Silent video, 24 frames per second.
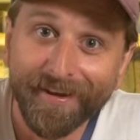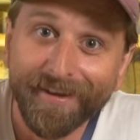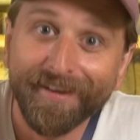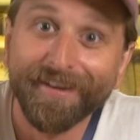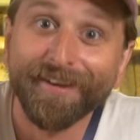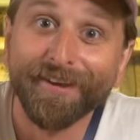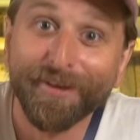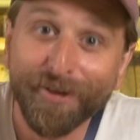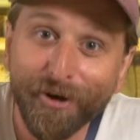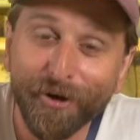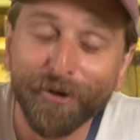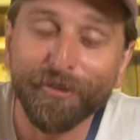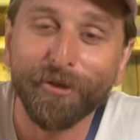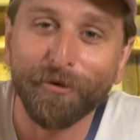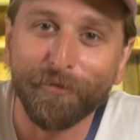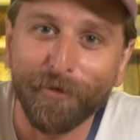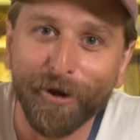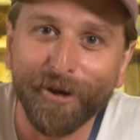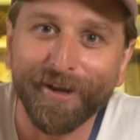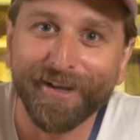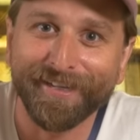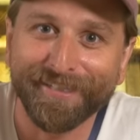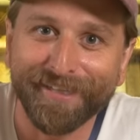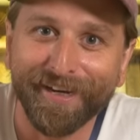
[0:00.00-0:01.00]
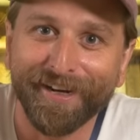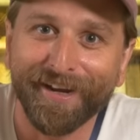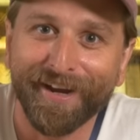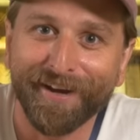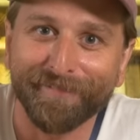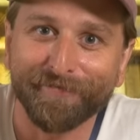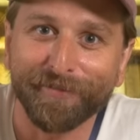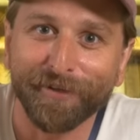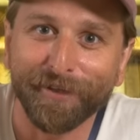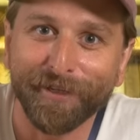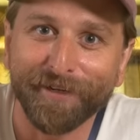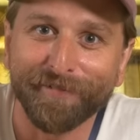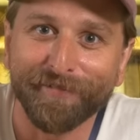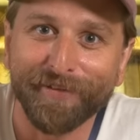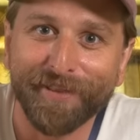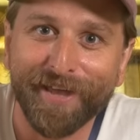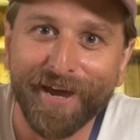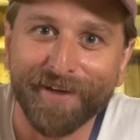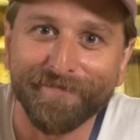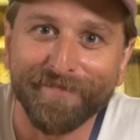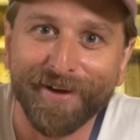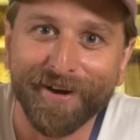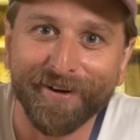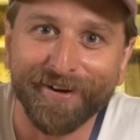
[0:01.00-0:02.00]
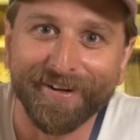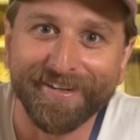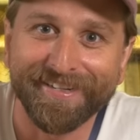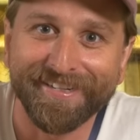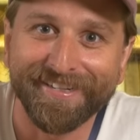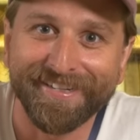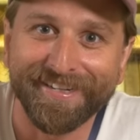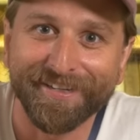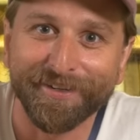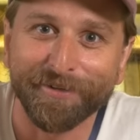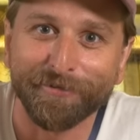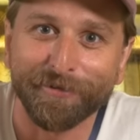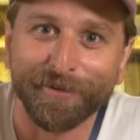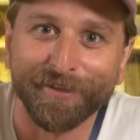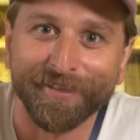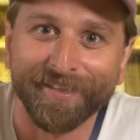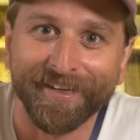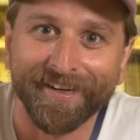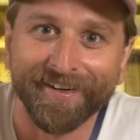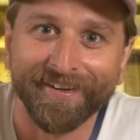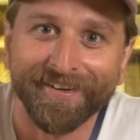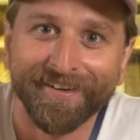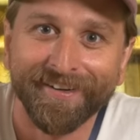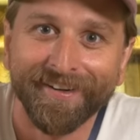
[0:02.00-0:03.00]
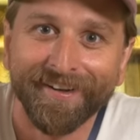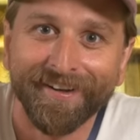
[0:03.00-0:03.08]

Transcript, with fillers: You're the one that's gonna have to live in that marriage and deal with it.